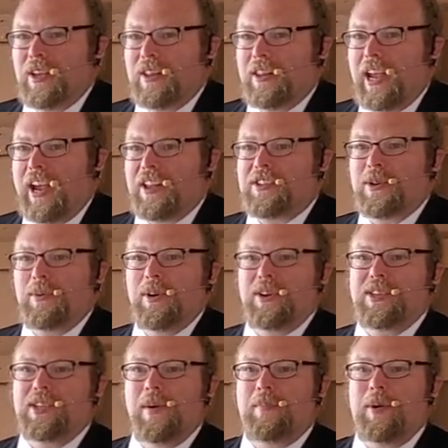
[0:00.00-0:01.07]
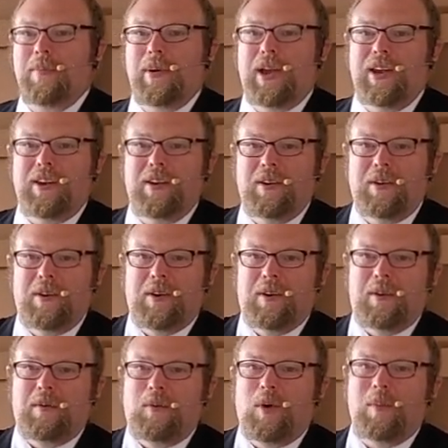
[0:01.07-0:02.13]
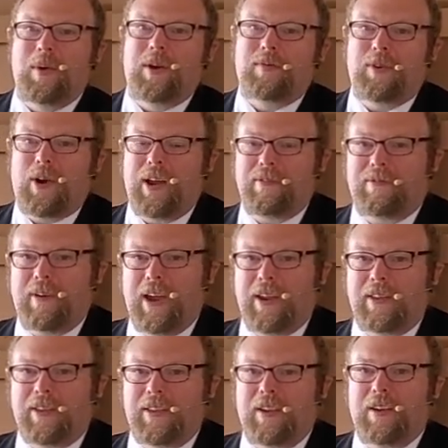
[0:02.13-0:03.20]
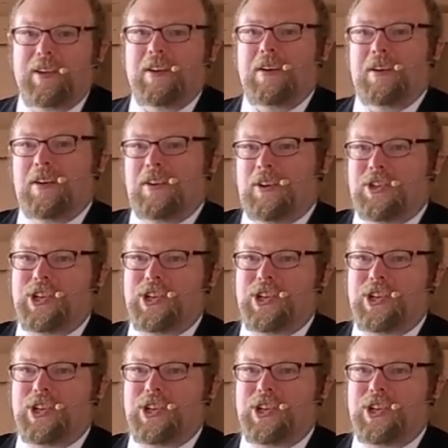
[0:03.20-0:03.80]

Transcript: the answer would have simply been, Woman of great faith, your